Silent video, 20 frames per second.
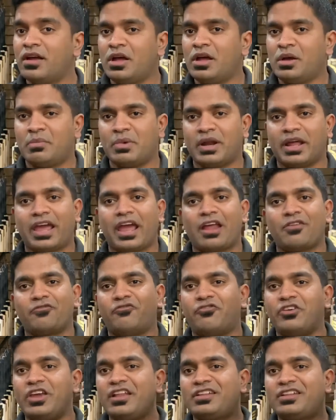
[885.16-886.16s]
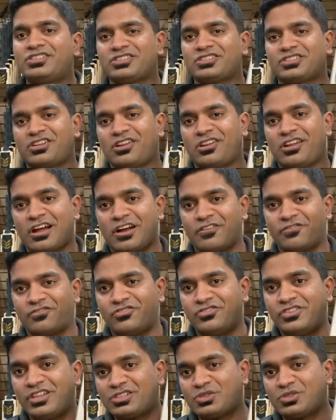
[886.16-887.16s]
but again, we just love
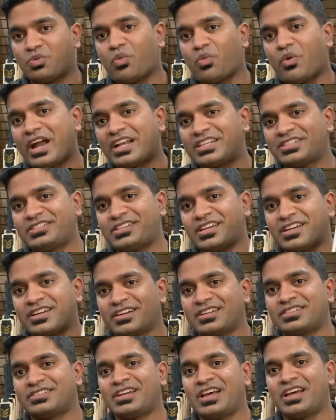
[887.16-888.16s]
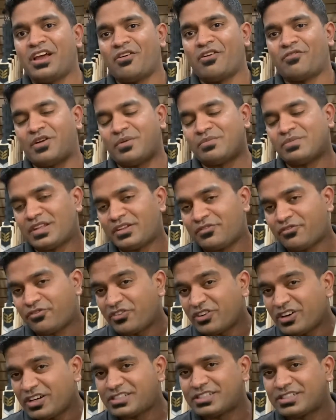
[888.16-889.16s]
this white stickers from the
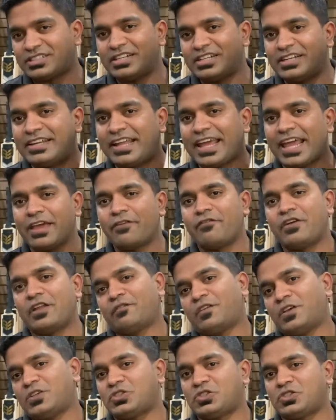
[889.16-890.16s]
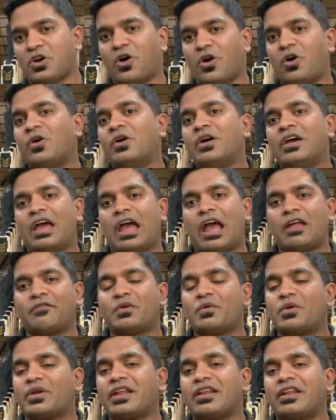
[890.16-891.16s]
first day when we saw, and we
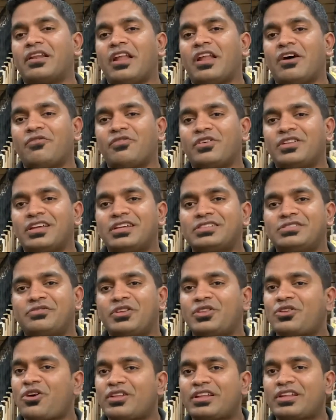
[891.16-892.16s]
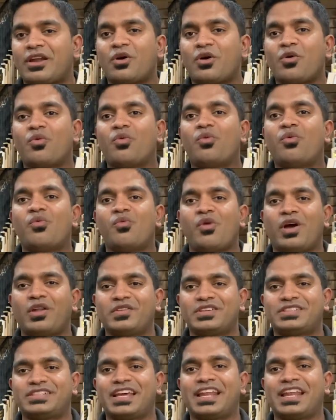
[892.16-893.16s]
were in love with this. We thought that one of the
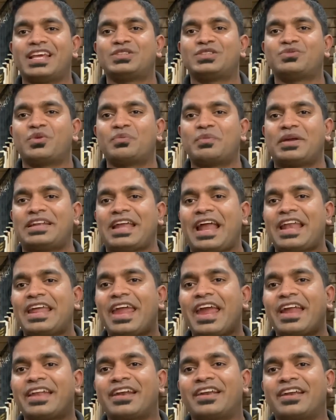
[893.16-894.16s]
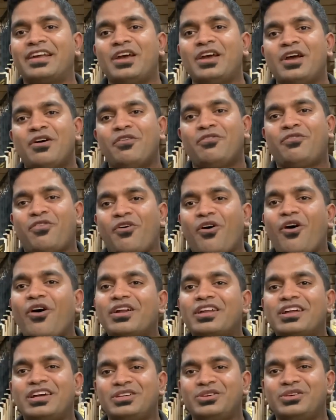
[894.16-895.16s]
series would be dedicated for
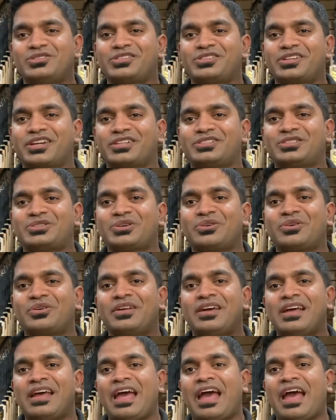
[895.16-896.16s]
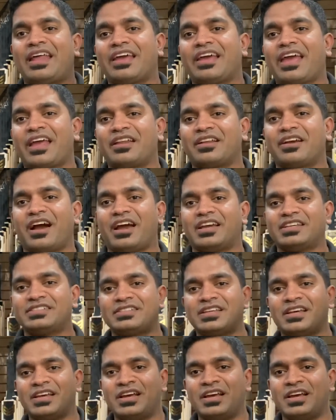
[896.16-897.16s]
US Cricket Store. And again guys,
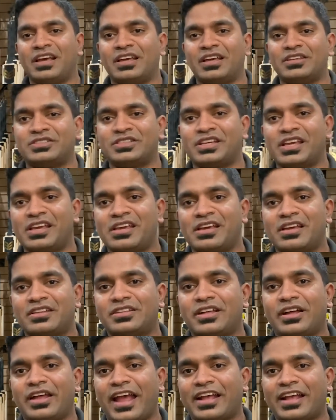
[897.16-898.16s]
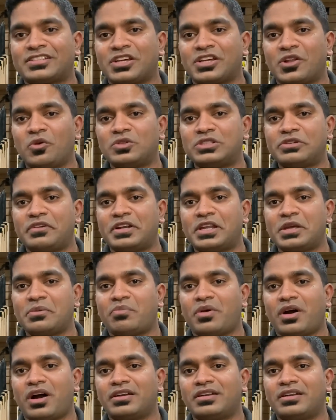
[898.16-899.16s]
see the exclusivity
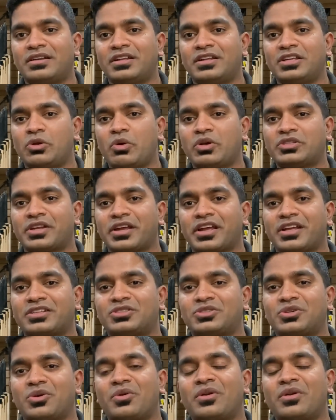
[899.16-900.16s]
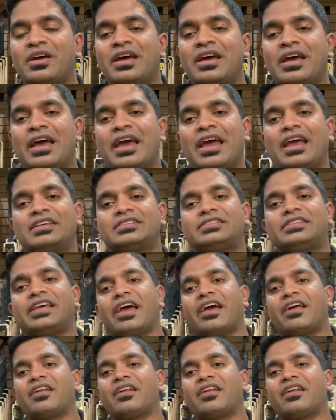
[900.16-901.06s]
part, US Cricket Store is there